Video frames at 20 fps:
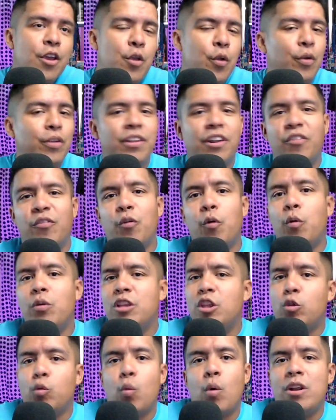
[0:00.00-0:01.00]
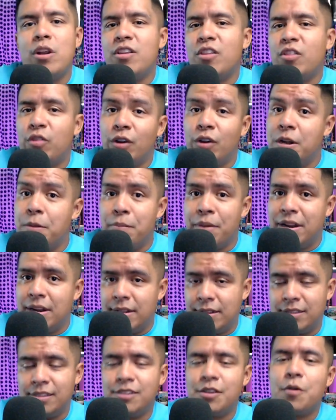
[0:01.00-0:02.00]
you're there for only 20 to 30
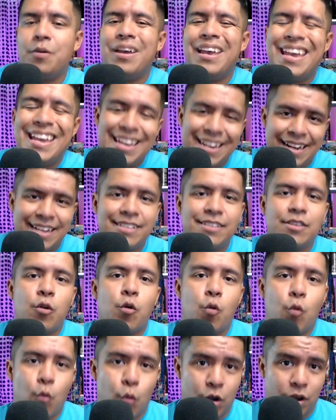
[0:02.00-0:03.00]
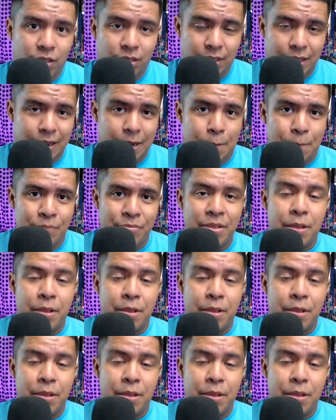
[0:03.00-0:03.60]
minutes. So it is worth it.